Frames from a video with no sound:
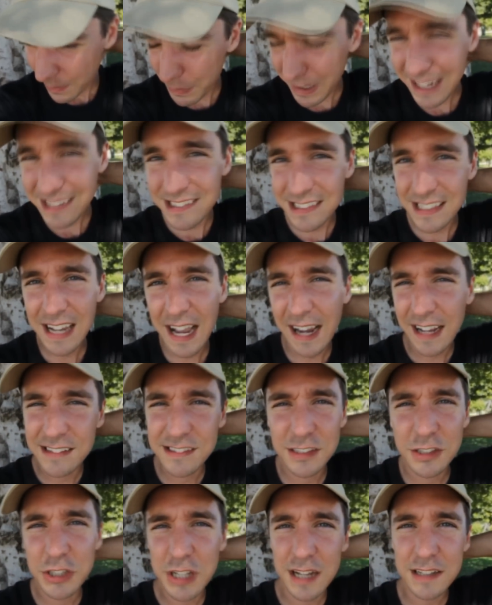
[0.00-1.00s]
Biggest thing I
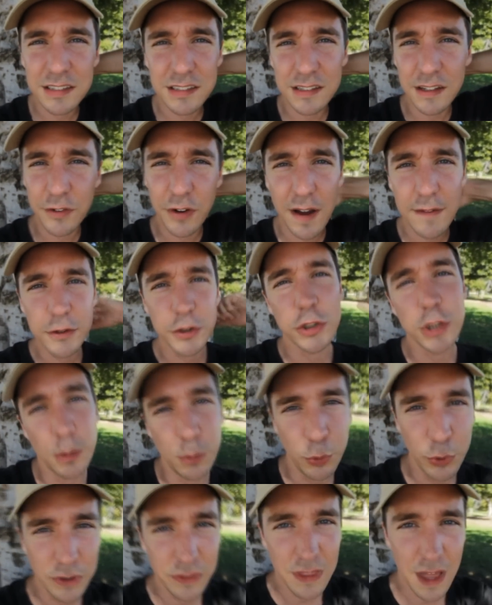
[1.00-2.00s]
could suggest if you're having
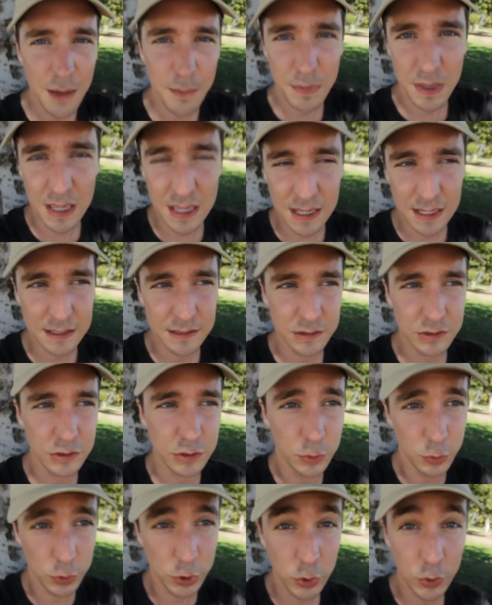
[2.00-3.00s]
trouble with them is
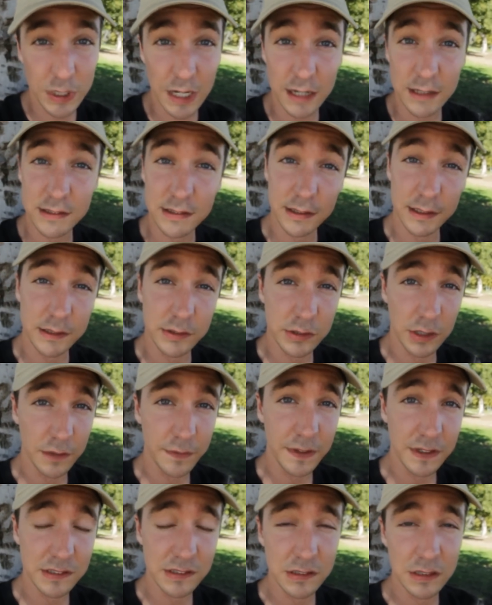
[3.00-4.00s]
to do it on a slick
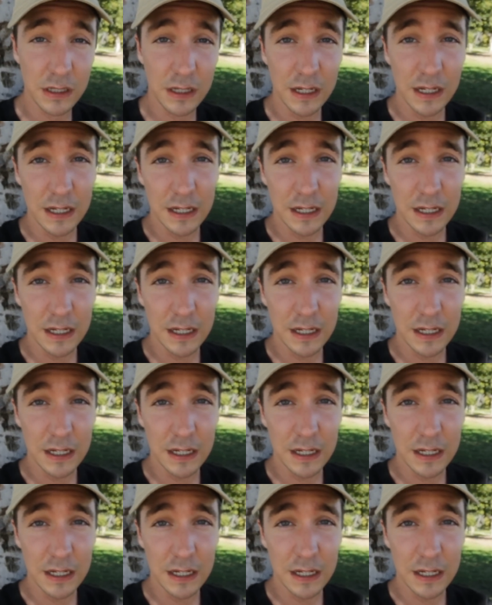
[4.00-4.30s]
surface,